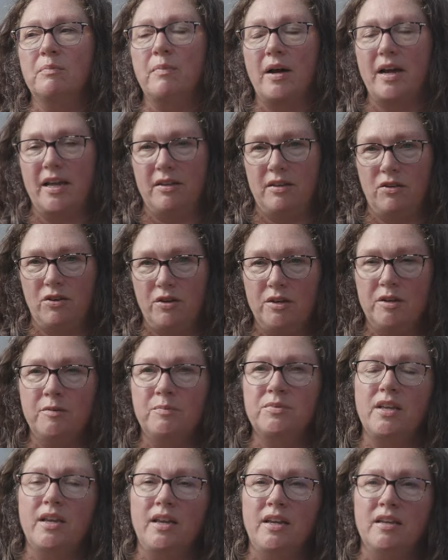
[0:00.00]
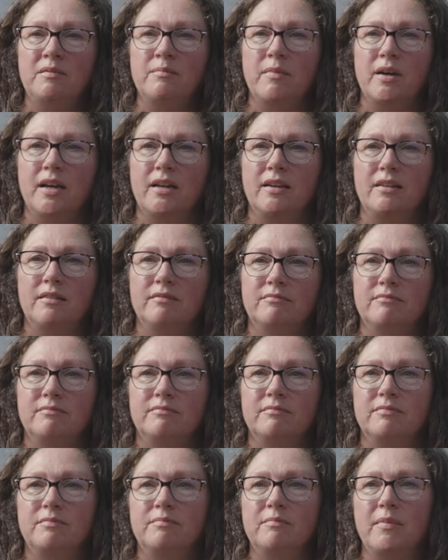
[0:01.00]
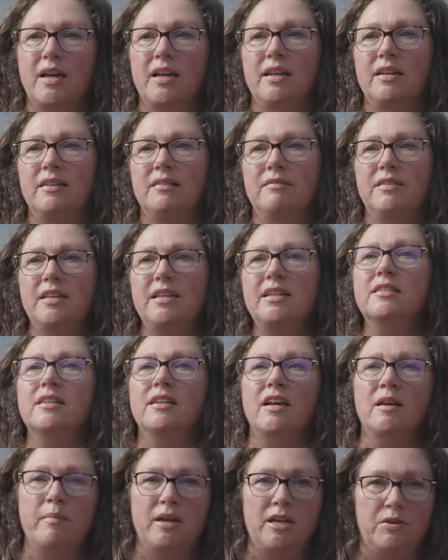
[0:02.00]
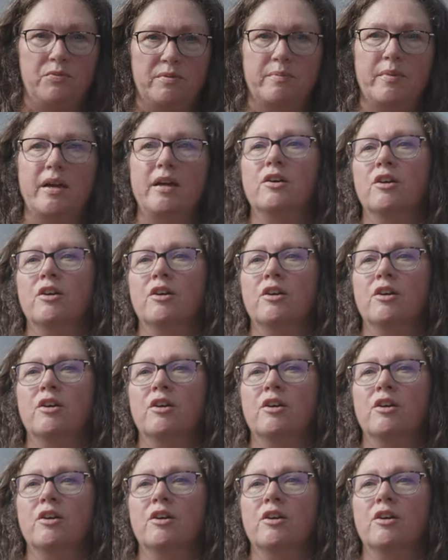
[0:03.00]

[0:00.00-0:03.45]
my herbs and my my things that I make with my